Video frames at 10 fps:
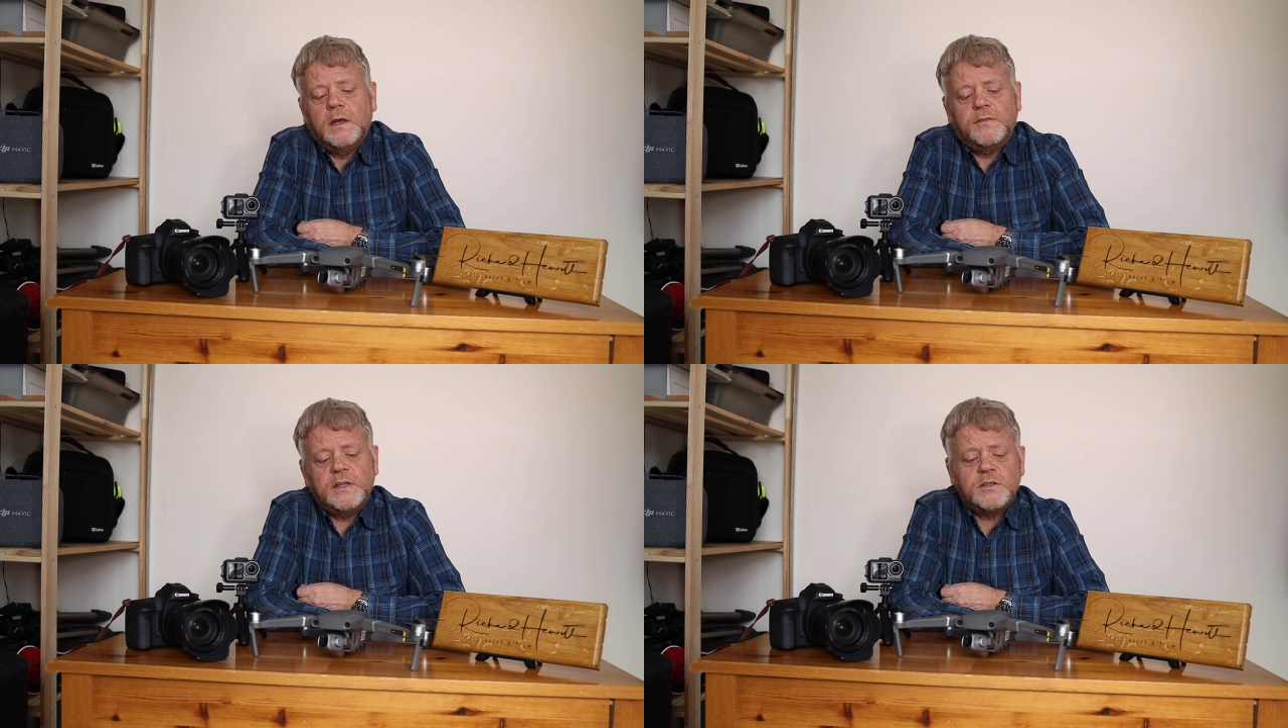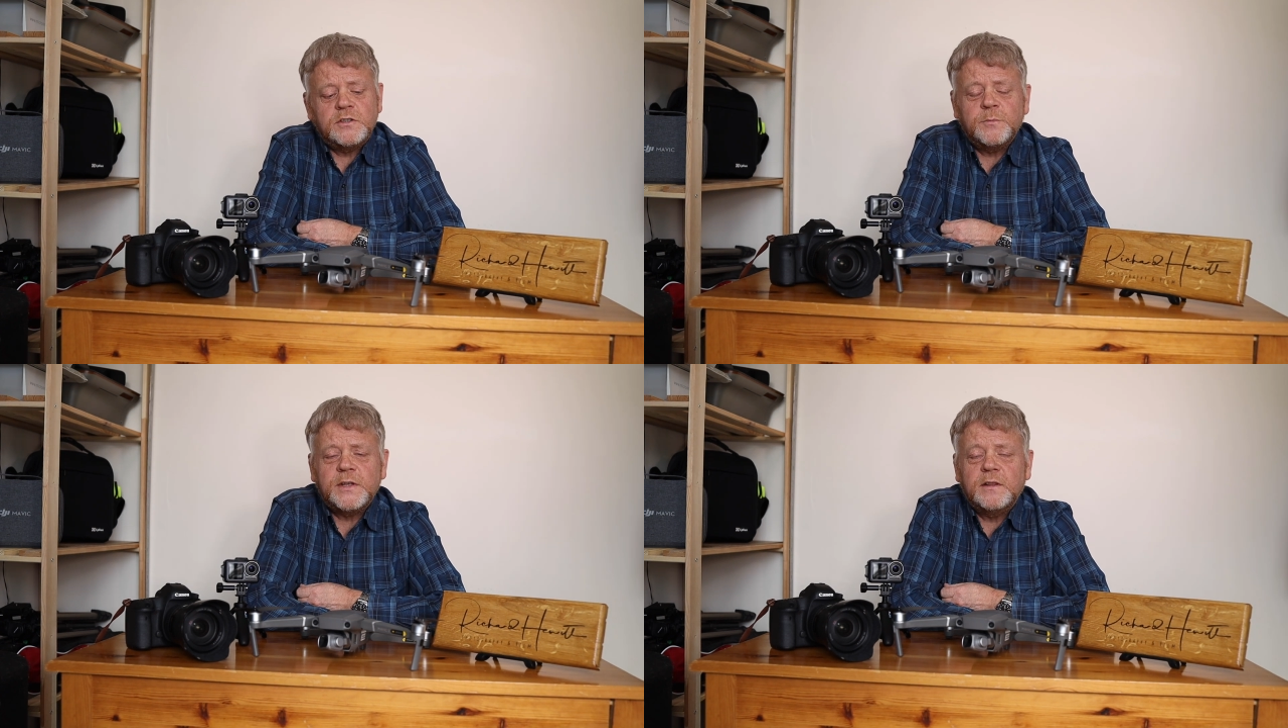If there's
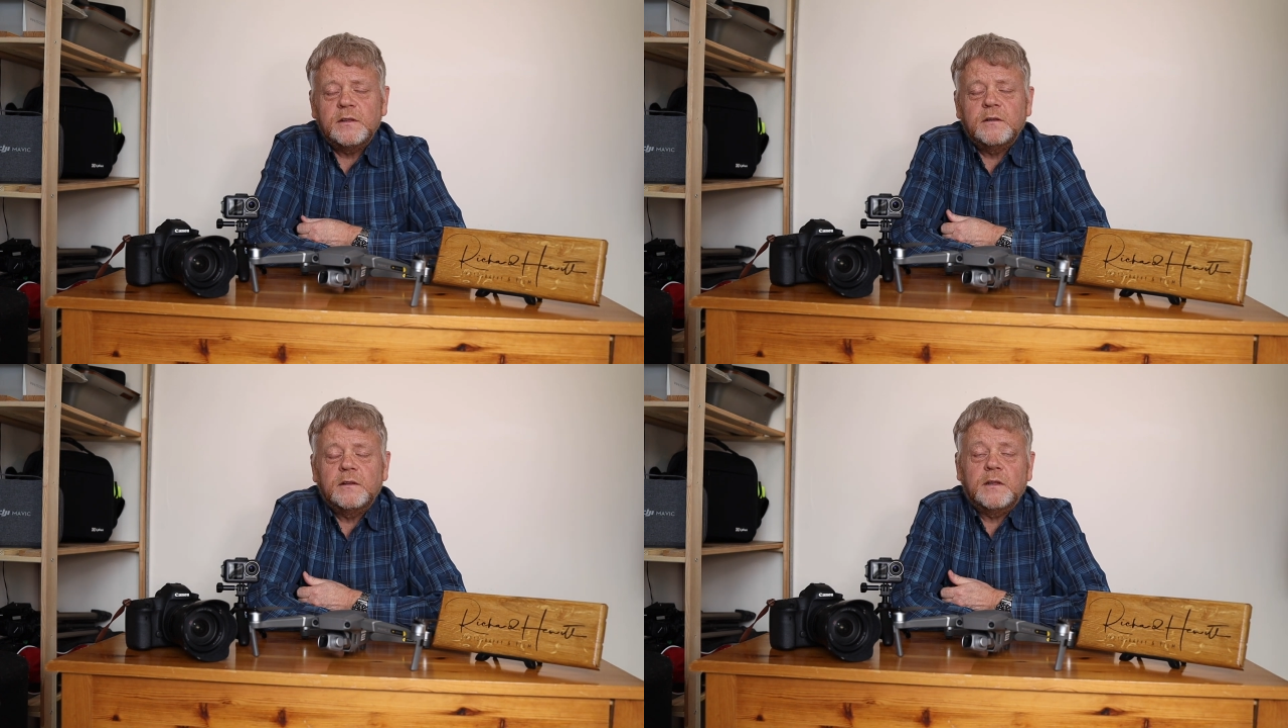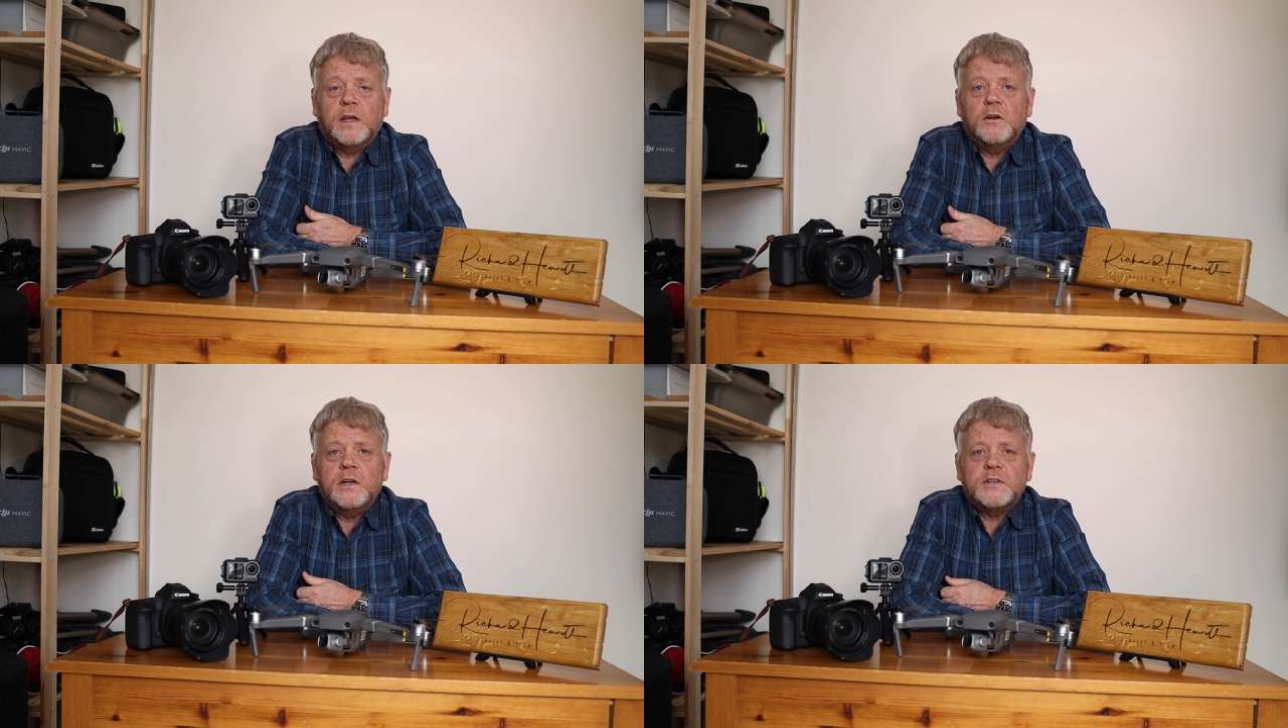something
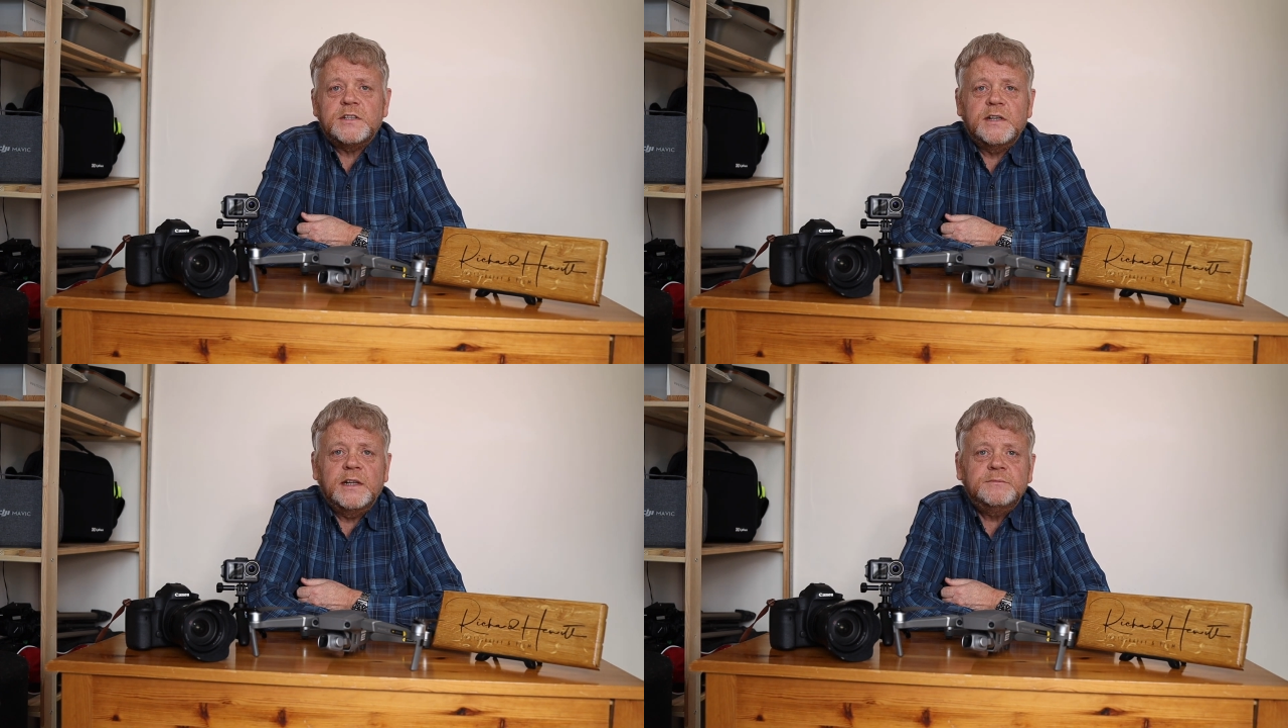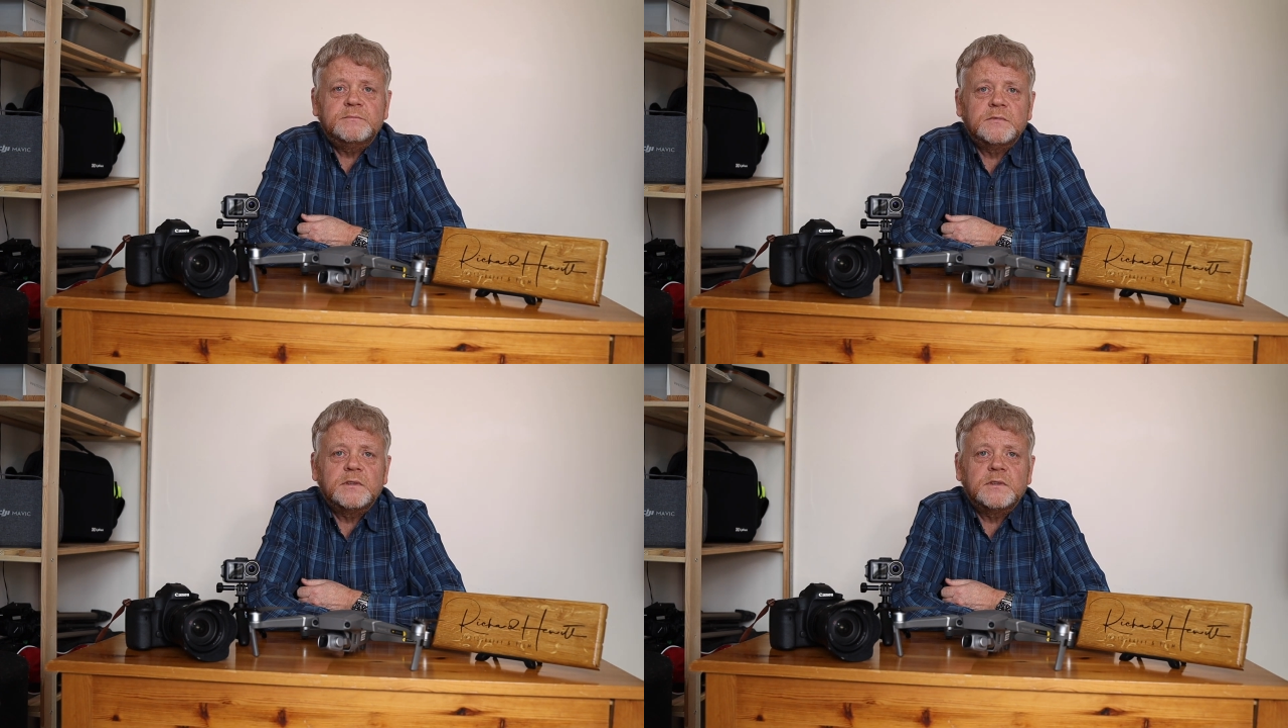that you're interested in,